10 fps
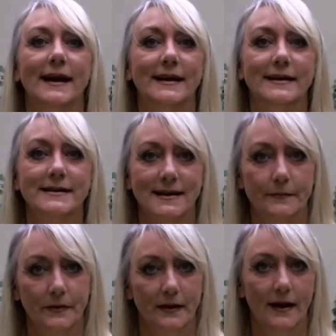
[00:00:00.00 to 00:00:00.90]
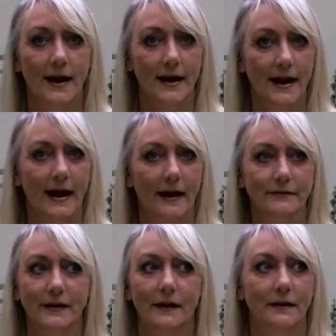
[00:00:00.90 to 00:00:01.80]
It is something I have
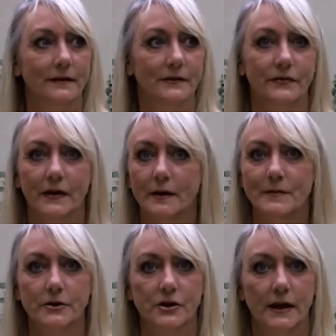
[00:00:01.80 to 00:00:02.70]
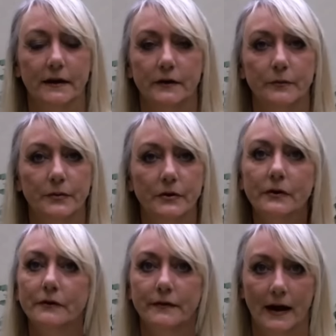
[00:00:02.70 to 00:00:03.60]
that's very much like a
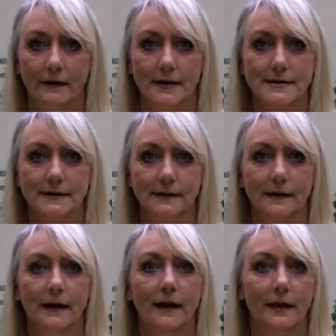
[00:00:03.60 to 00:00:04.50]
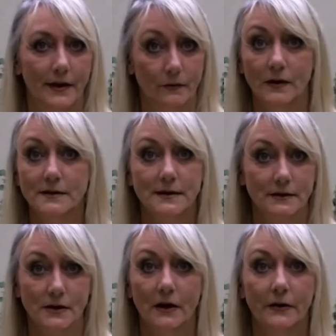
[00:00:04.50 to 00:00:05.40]
computer virus, that once
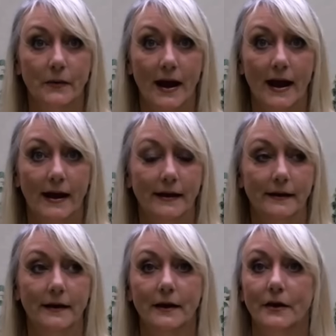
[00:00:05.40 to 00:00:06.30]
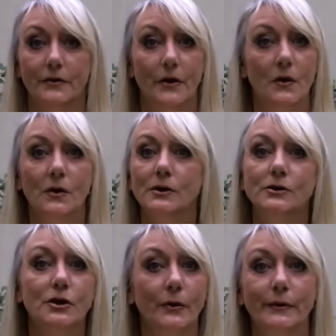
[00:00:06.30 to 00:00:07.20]
it's gone away, the whole
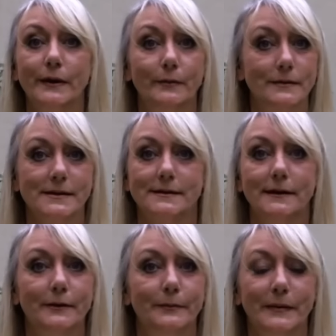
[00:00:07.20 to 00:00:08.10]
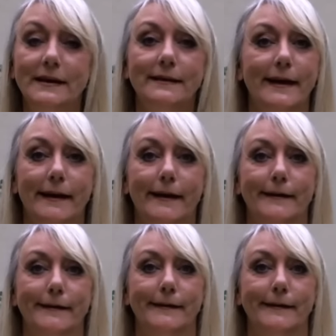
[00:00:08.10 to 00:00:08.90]
Jody will still be there,